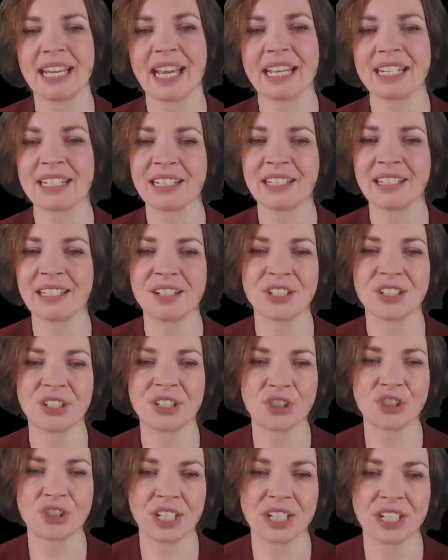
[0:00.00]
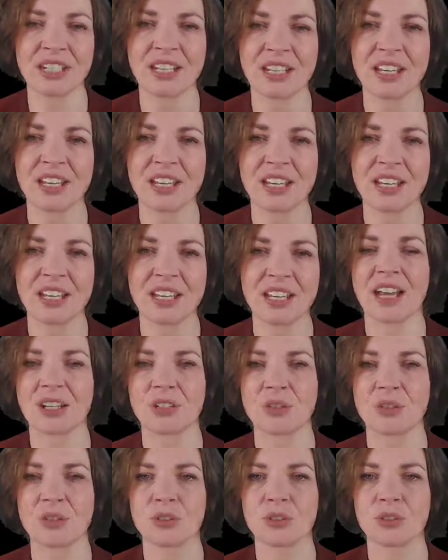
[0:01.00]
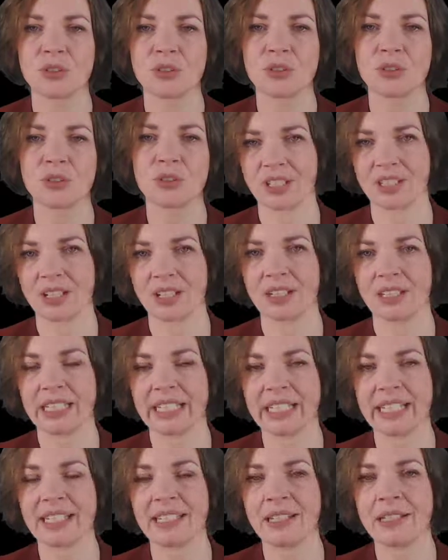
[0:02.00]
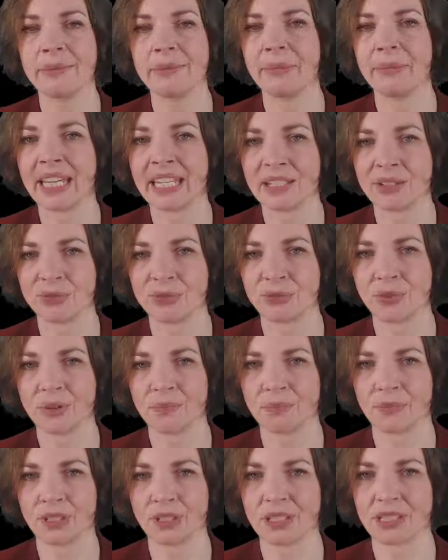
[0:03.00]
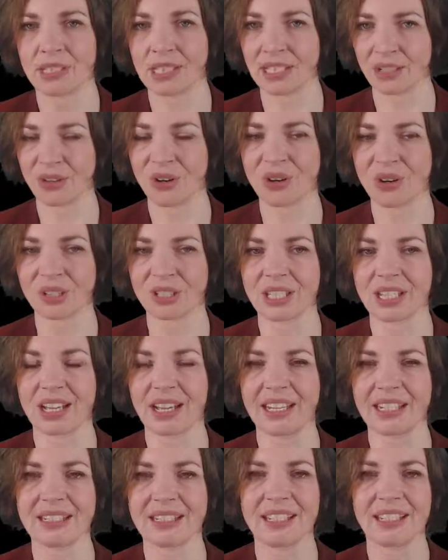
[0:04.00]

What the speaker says: And in addition, nanostructures are easily made from zinc oxide.